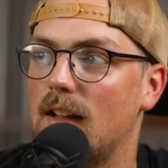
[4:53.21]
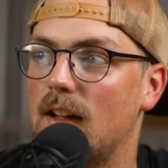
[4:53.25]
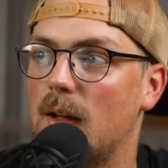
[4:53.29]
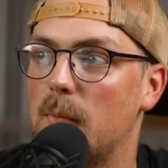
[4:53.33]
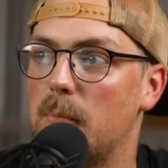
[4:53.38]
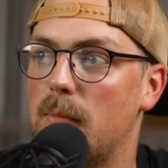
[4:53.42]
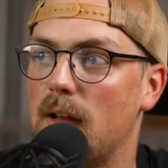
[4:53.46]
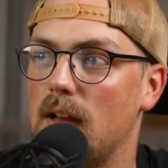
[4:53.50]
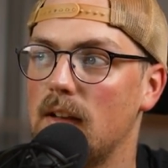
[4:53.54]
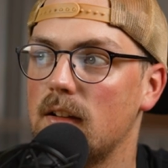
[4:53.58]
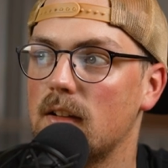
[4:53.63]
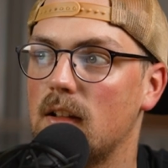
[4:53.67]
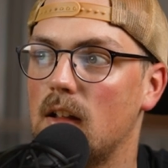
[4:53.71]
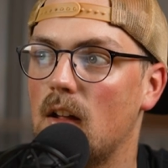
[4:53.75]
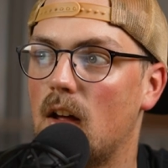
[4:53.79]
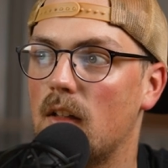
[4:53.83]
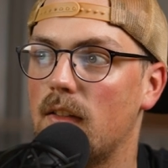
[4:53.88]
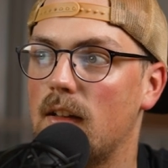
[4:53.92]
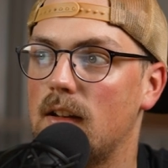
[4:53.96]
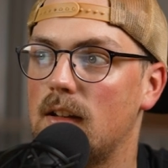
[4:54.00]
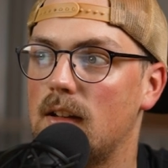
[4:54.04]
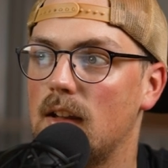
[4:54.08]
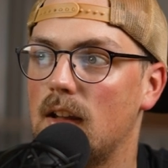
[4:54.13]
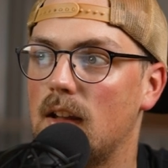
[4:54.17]
uh, basically, all
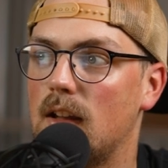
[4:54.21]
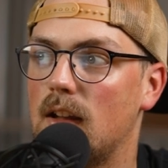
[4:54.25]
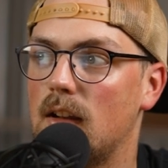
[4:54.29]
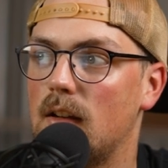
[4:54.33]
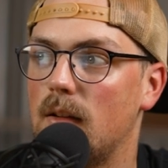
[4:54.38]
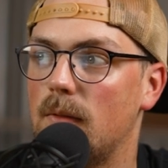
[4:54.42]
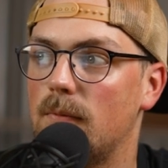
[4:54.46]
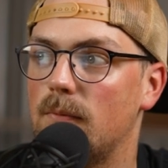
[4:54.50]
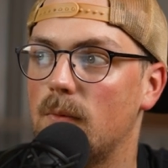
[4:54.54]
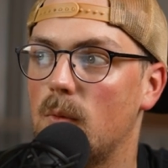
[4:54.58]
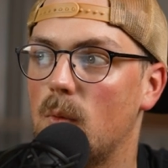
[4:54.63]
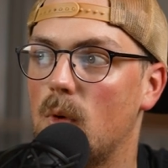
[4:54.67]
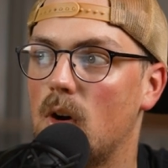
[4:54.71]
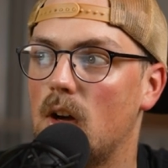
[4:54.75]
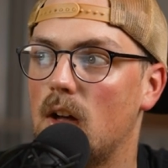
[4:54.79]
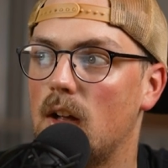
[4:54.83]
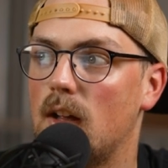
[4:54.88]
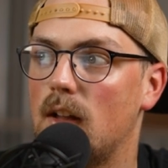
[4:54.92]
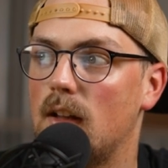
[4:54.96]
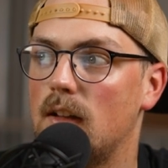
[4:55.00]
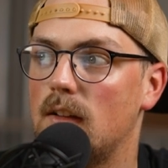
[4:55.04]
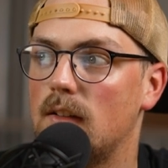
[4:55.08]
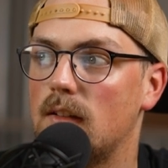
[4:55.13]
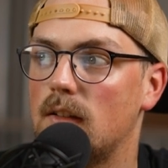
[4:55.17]
they did
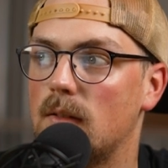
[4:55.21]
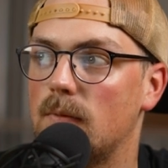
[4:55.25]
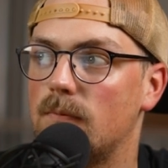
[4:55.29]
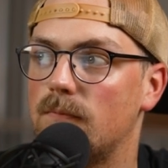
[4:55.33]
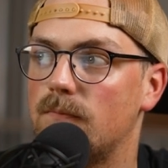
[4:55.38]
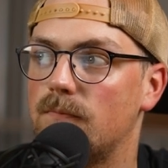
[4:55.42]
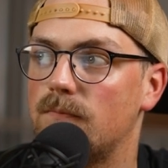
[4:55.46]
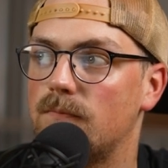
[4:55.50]
was